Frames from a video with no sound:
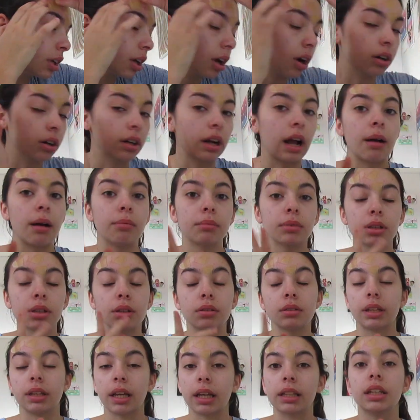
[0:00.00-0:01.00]
Okay, I'm gonna
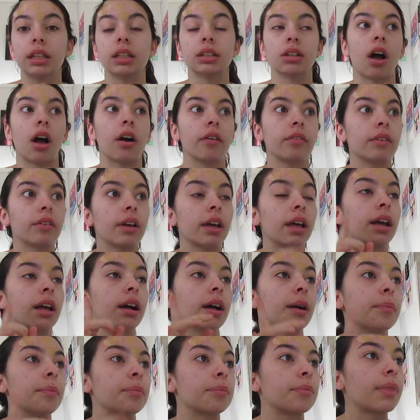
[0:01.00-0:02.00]
take these off
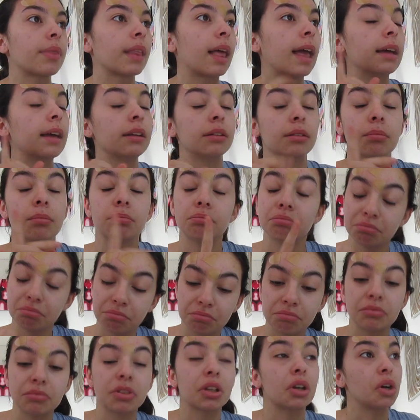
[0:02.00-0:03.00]
and
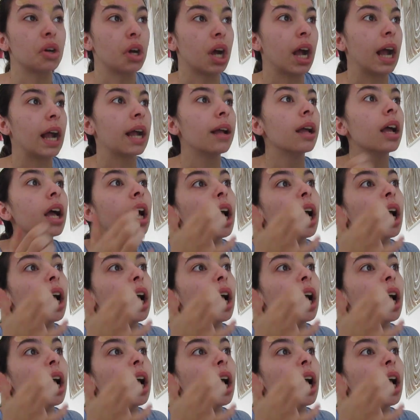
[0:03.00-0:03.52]
cry.